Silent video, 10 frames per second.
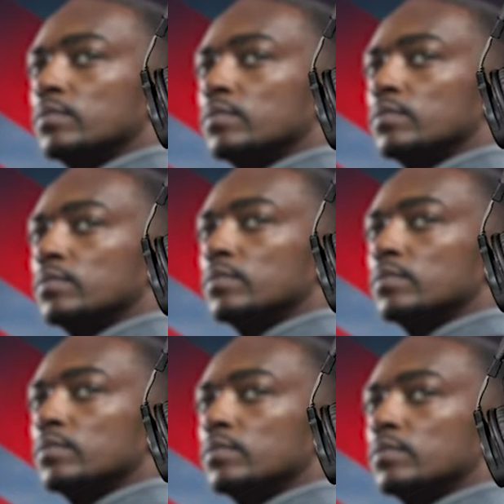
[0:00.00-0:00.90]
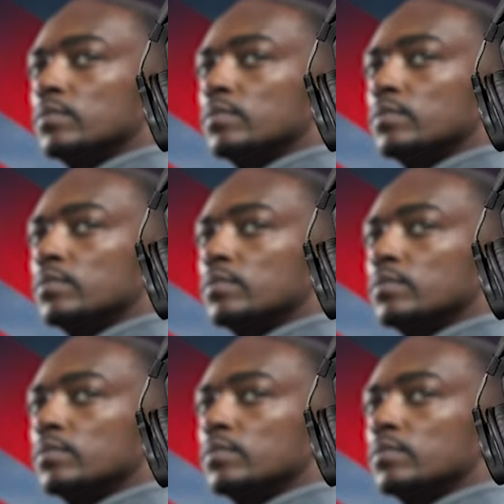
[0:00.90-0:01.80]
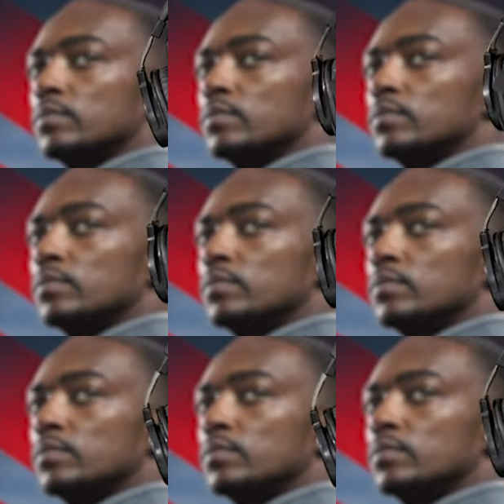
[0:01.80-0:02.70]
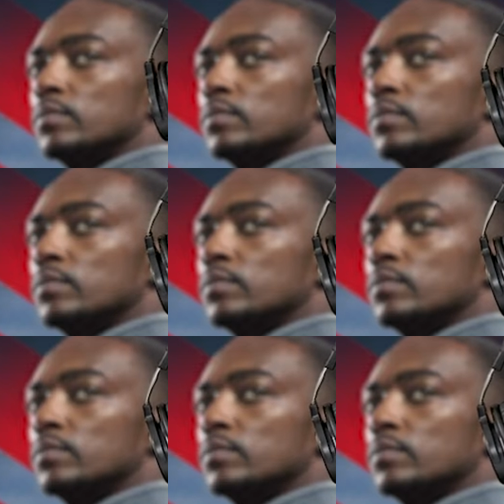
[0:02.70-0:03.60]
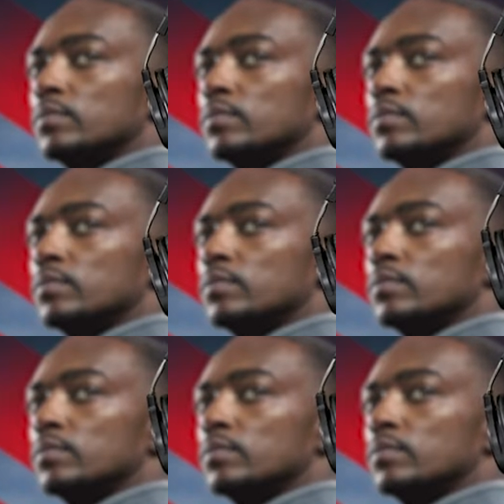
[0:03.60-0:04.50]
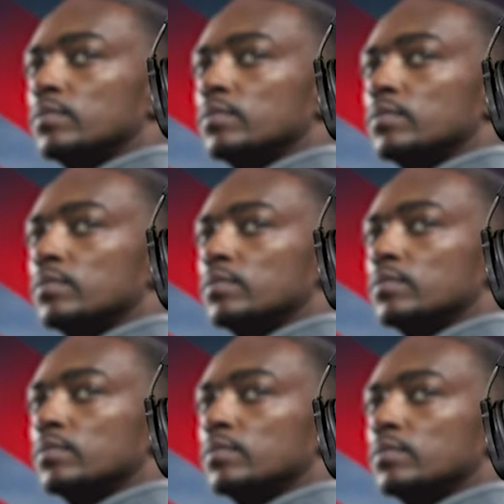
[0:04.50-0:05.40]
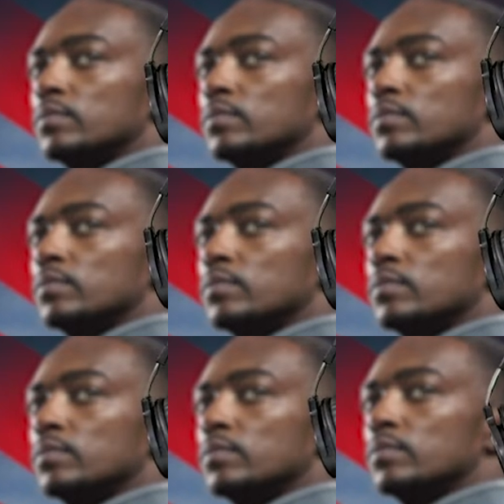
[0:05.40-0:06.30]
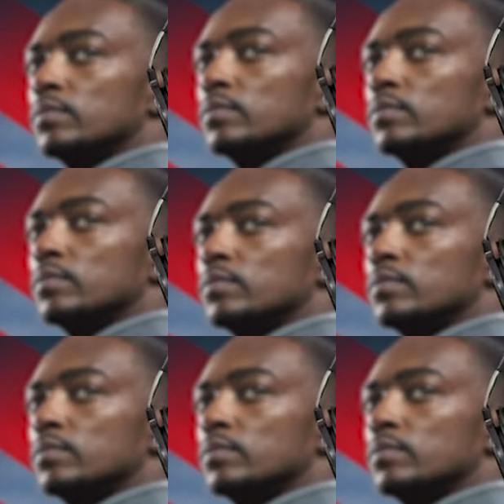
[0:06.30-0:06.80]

(silent)